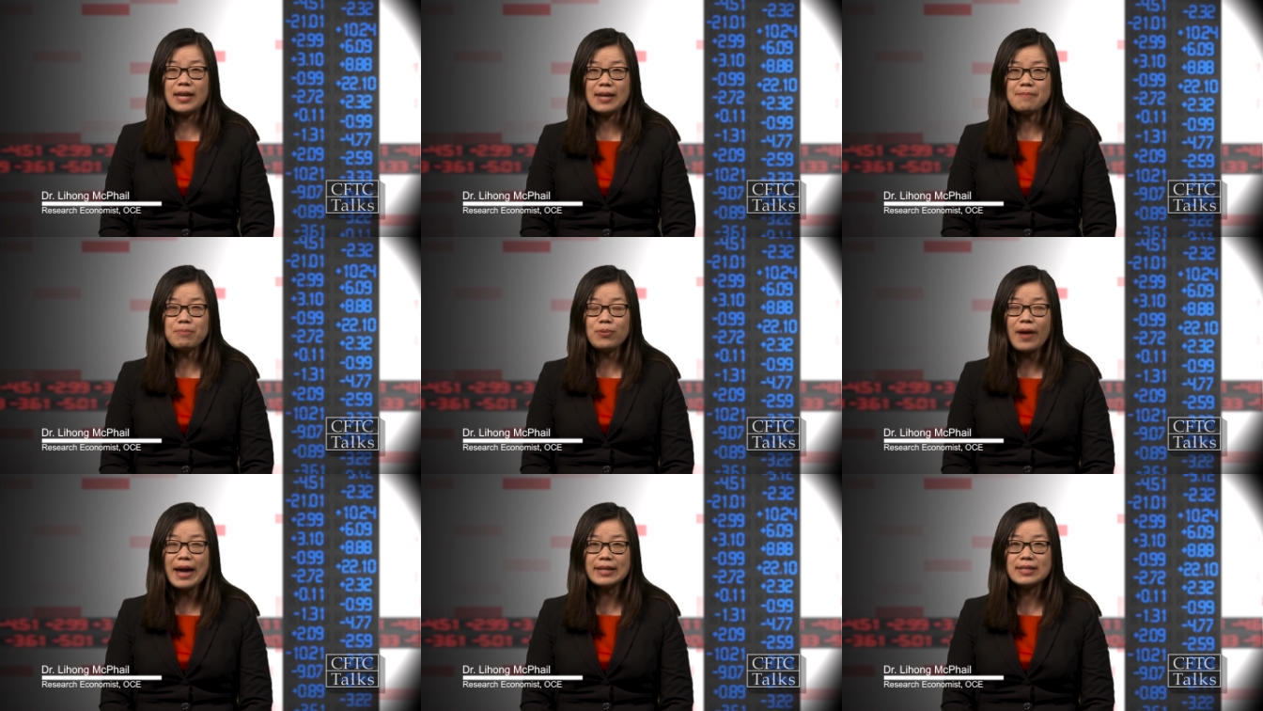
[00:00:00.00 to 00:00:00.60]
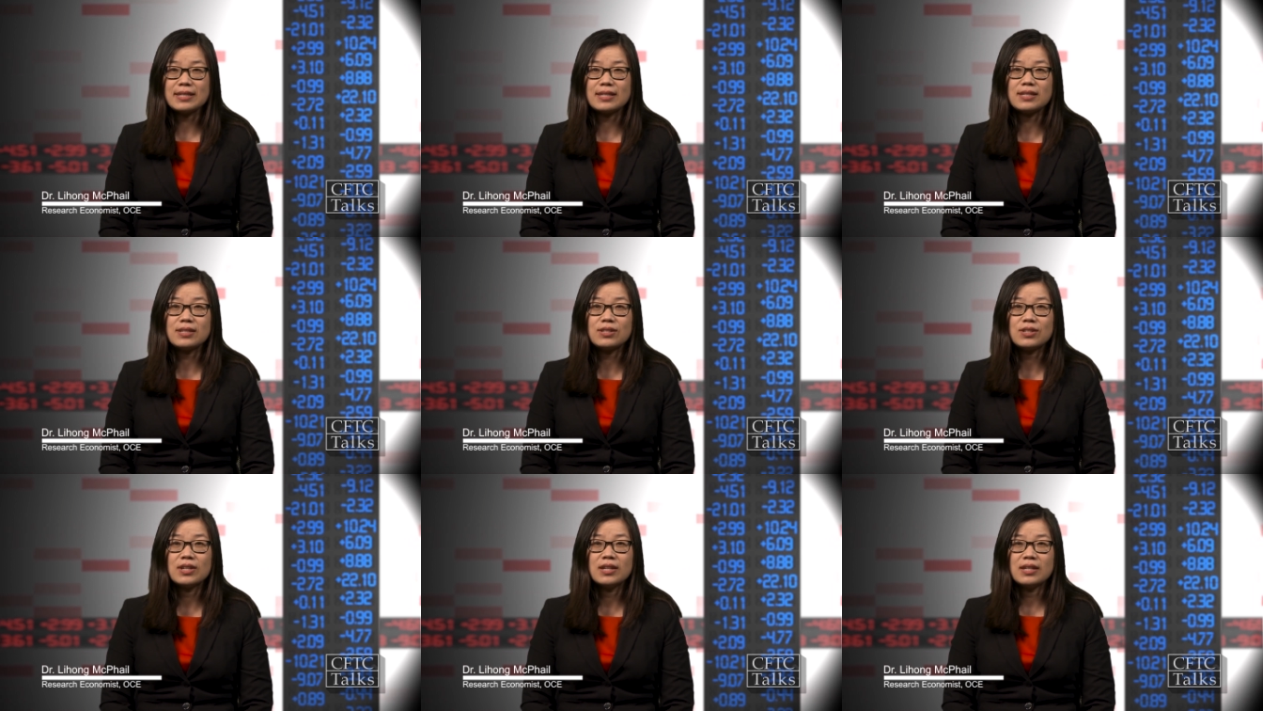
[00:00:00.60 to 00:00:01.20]
in
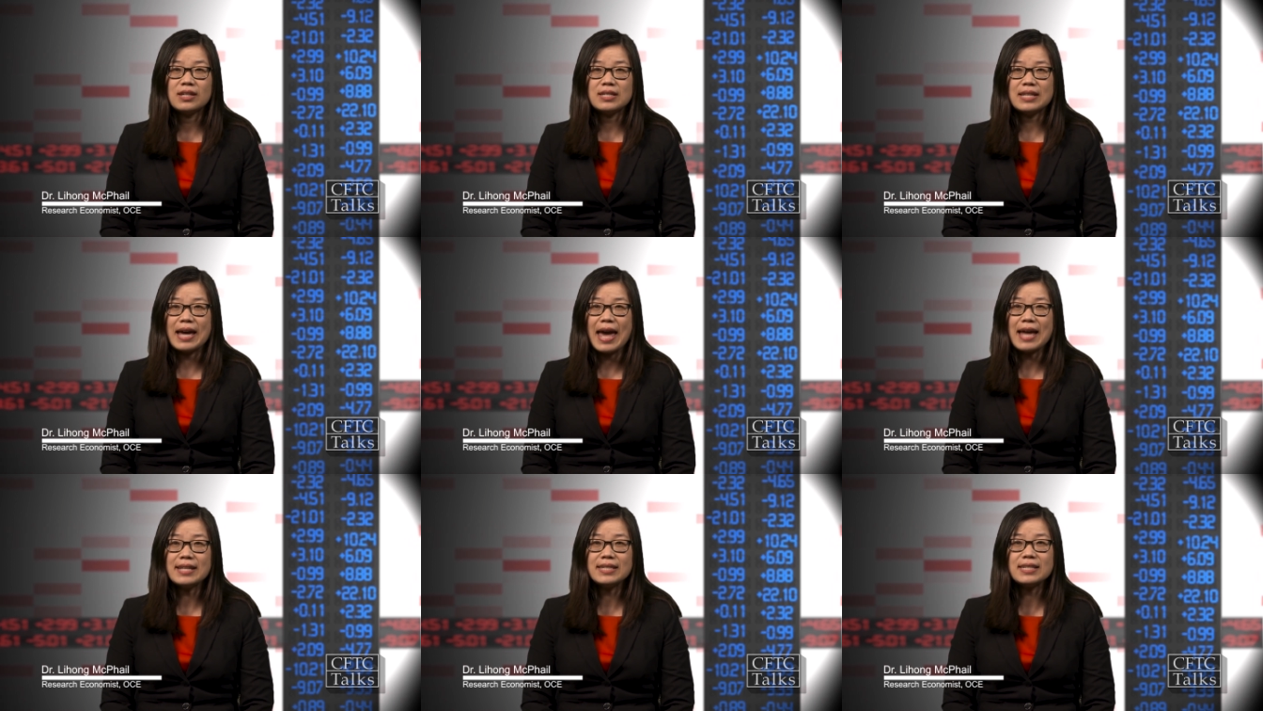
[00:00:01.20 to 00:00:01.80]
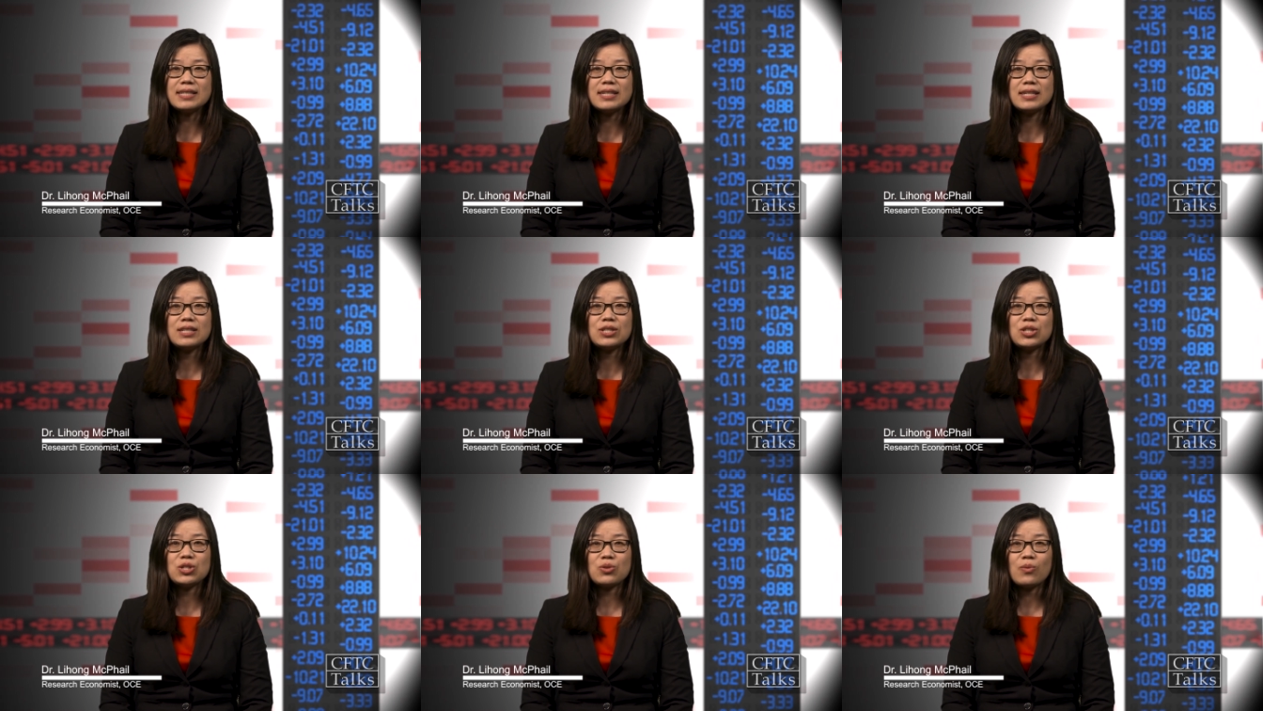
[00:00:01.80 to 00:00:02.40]
practice, the
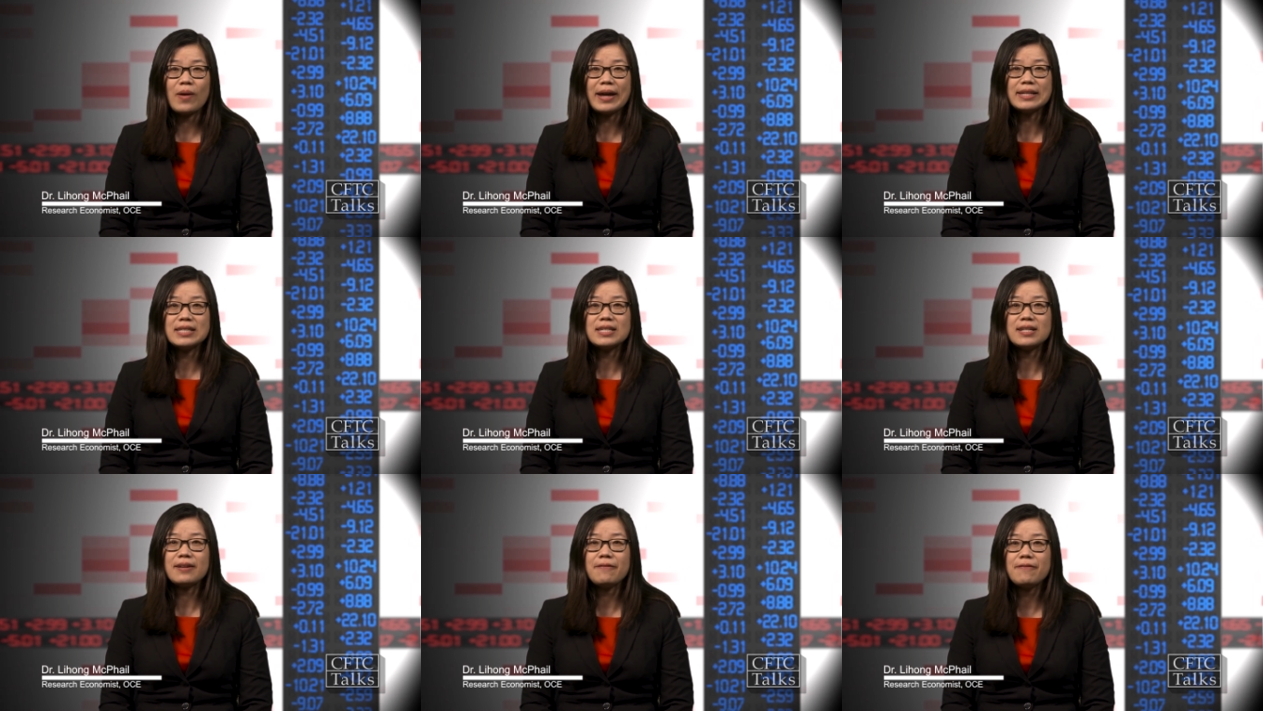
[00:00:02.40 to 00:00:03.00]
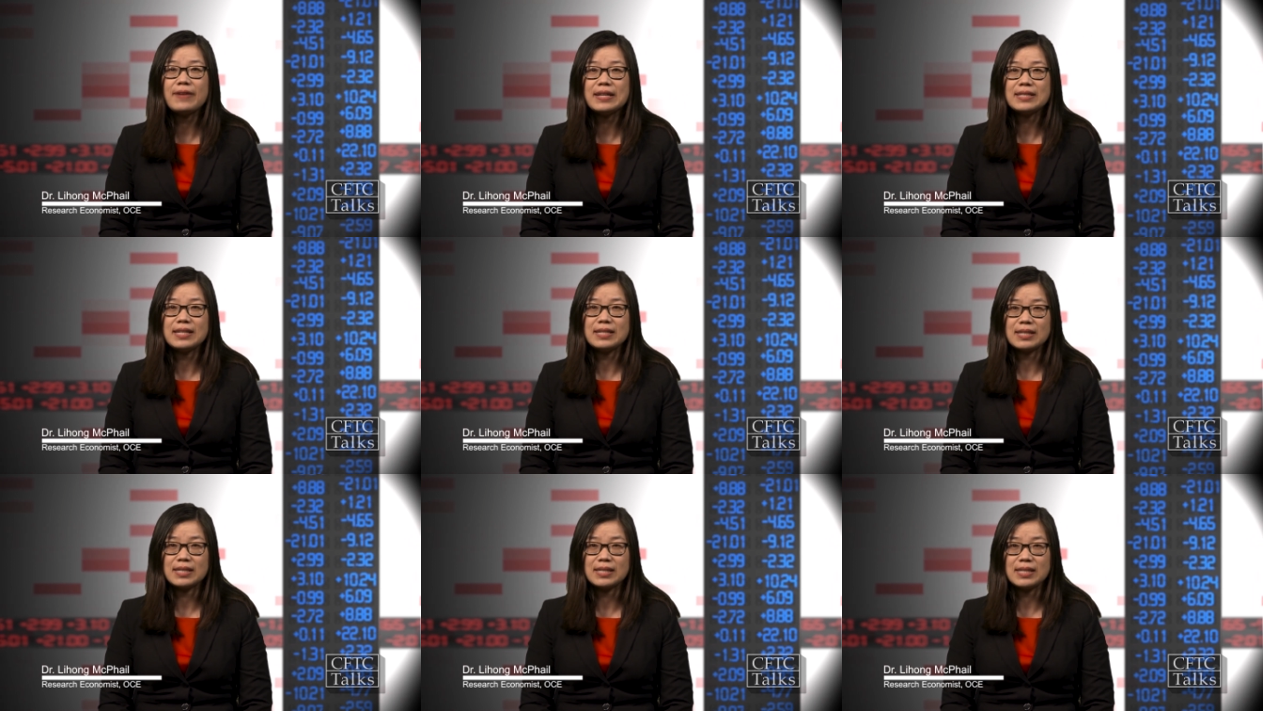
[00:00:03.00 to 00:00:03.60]
entities directly
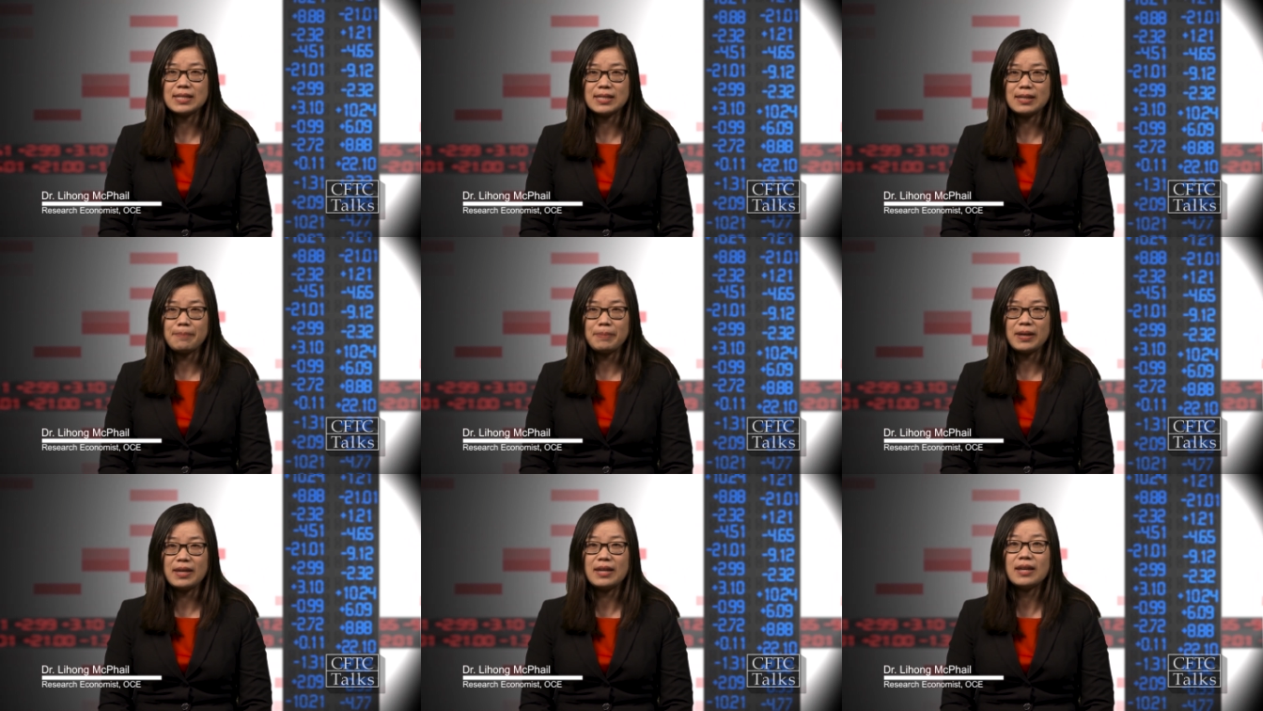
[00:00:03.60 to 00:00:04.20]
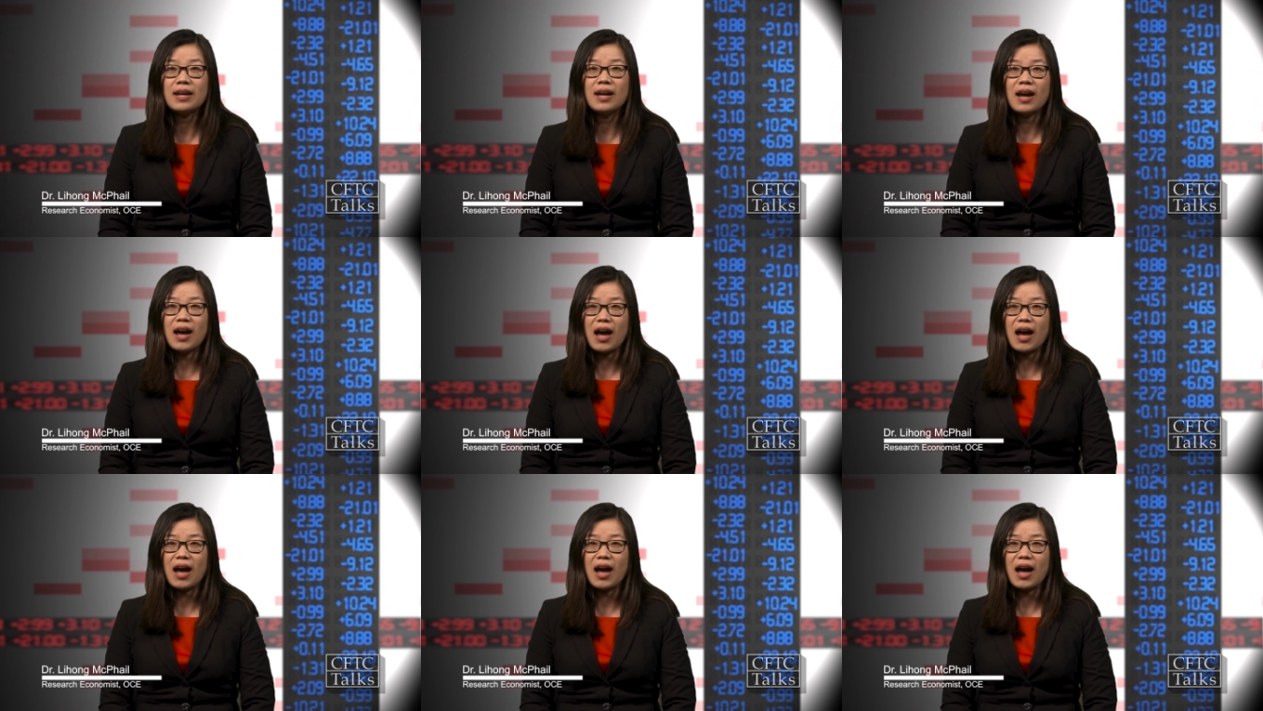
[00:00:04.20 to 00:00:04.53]
facing the CCP